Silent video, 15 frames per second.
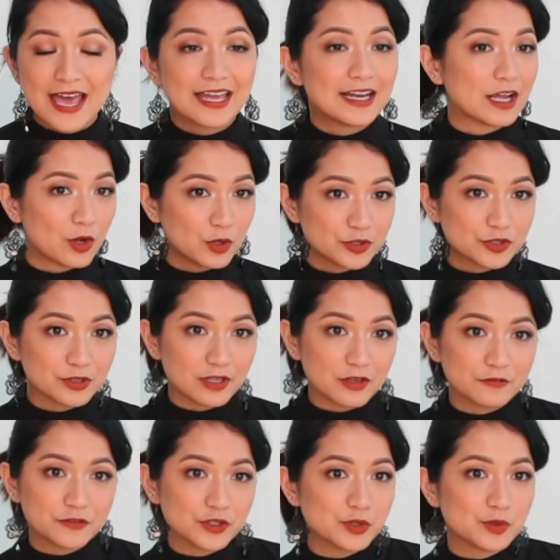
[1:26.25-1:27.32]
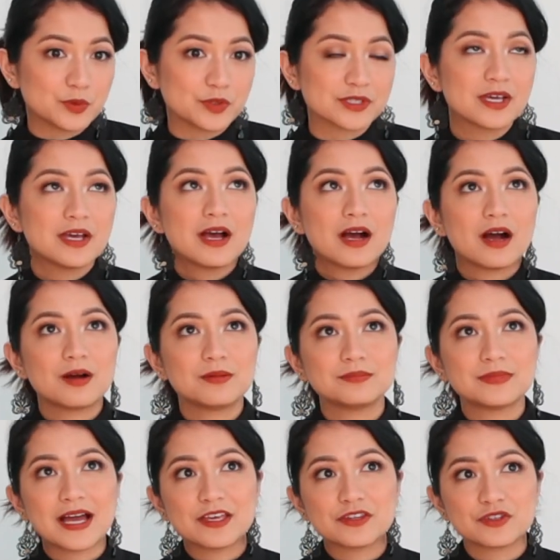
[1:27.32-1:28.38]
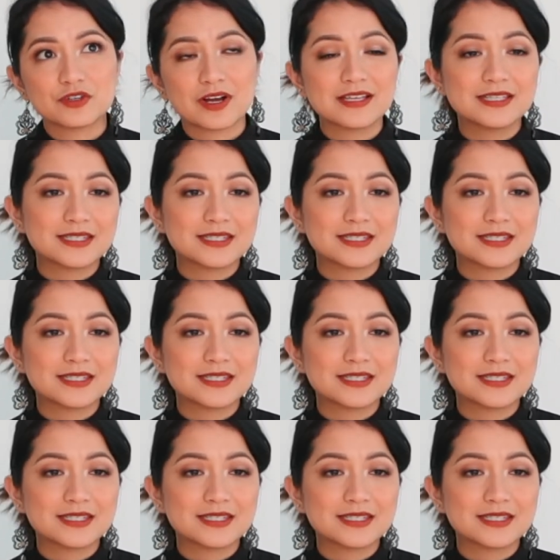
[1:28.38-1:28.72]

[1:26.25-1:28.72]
And I also love to use either a